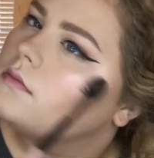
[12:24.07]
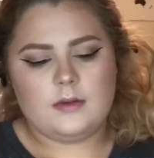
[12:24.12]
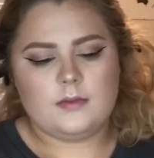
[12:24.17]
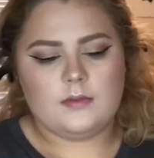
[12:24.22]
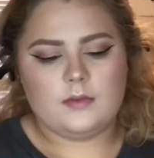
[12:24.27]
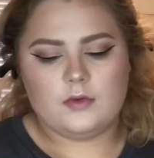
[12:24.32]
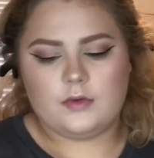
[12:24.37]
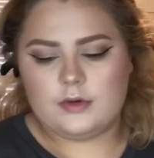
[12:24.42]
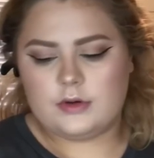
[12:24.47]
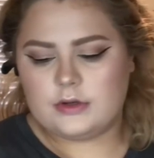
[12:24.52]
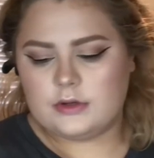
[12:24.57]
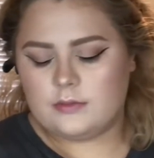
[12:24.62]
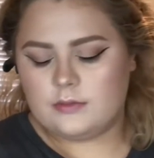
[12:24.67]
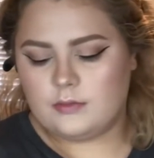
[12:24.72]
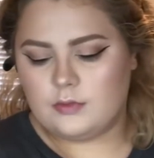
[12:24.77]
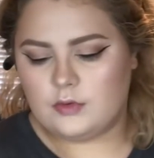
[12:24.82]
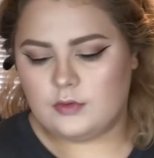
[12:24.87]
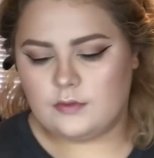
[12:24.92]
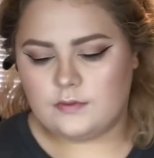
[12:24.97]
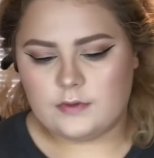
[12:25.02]
I'm going
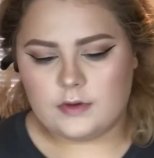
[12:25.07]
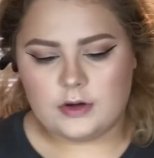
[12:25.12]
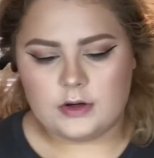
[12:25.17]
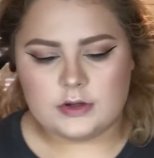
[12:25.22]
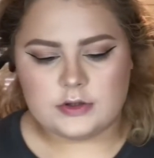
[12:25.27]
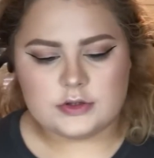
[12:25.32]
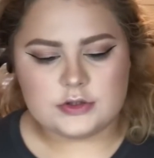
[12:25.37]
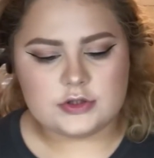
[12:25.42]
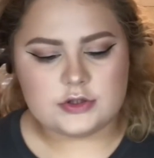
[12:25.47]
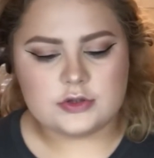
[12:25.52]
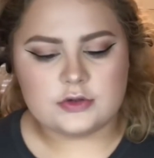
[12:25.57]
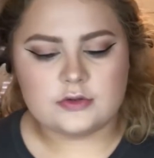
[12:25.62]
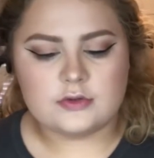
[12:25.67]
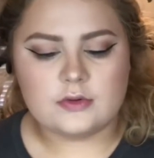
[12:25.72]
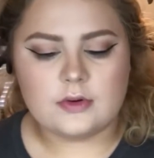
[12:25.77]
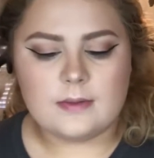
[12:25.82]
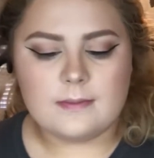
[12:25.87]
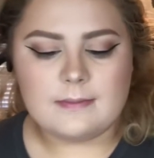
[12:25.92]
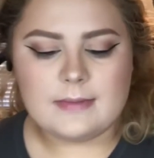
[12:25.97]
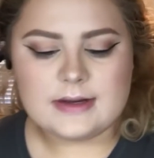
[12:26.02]
to move on
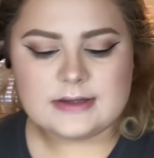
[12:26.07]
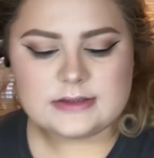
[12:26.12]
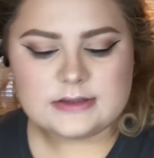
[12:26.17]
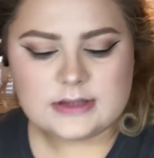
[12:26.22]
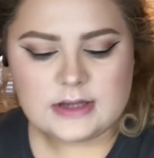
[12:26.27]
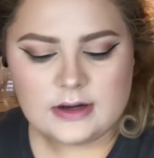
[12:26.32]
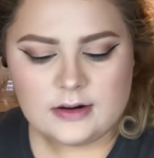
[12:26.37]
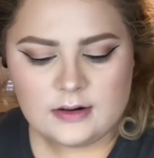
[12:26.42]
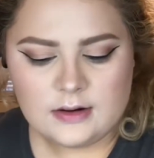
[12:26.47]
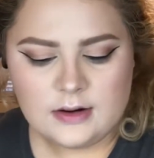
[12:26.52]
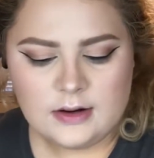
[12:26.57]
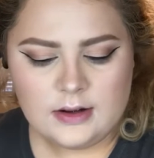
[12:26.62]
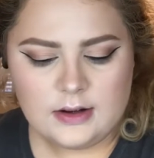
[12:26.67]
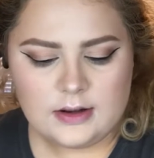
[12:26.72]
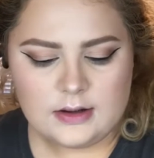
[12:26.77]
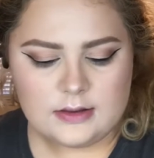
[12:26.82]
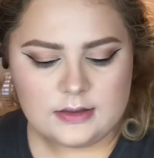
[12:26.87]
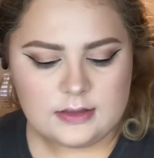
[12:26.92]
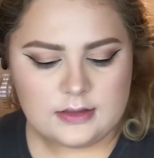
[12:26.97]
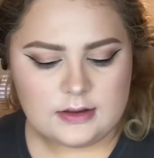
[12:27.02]
to mascara,
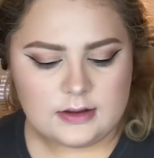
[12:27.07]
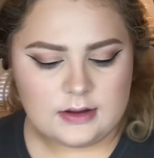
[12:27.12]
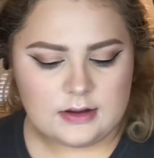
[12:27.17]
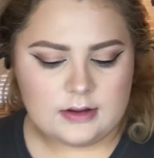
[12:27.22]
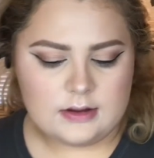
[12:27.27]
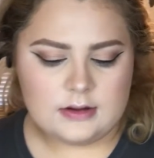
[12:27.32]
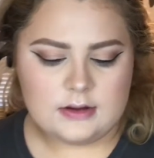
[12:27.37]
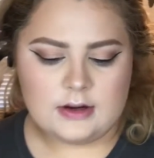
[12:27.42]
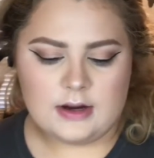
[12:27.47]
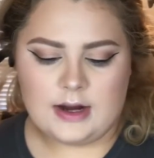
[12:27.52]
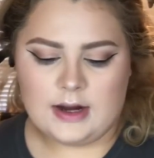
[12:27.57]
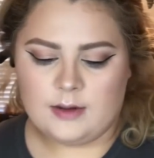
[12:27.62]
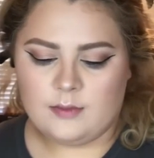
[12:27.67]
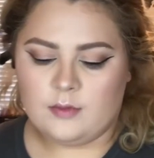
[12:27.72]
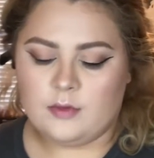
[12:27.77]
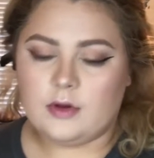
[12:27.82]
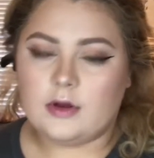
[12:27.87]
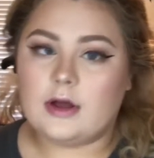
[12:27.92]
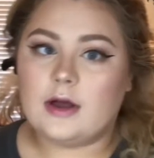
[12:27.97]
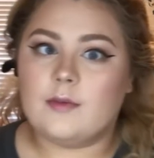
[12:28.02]
and then I
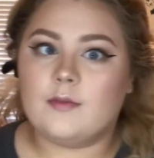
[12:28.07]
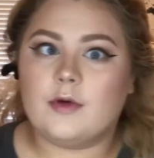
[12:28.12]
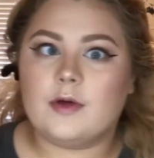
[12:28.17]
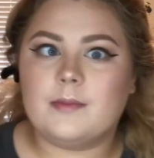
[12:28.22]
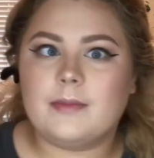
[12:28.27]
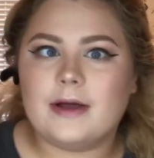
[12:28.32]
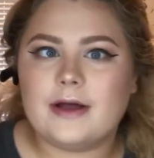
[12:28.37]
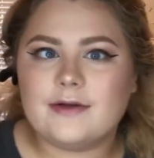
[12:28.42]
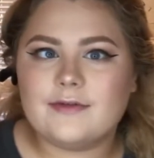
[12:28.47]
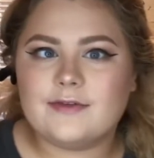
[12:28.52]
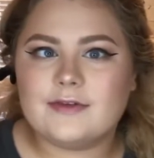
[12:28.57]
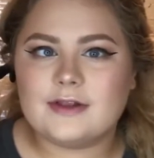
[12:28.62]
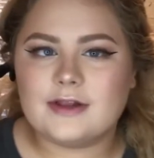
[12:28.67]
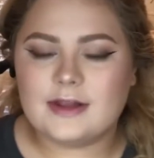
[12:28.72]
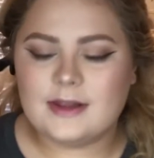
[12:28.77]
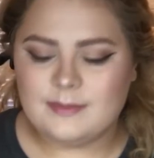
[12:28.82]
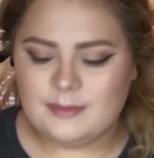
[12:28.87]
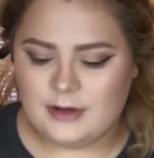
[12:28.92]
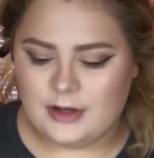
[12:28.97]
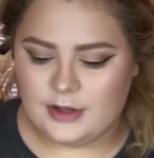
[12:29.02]
will come right back for the
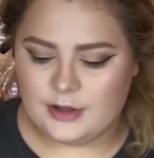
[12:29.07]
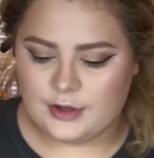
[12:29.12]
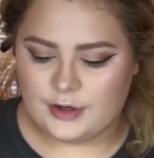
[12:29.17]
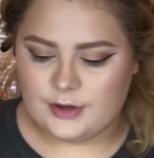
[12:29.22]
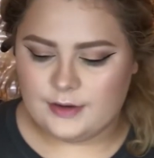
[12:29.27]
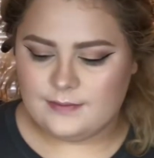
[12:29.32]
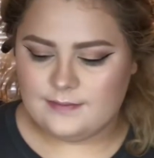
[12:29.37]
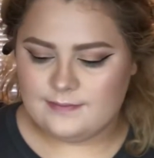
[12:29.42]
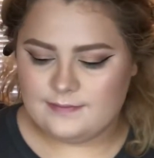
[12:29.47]
lip color.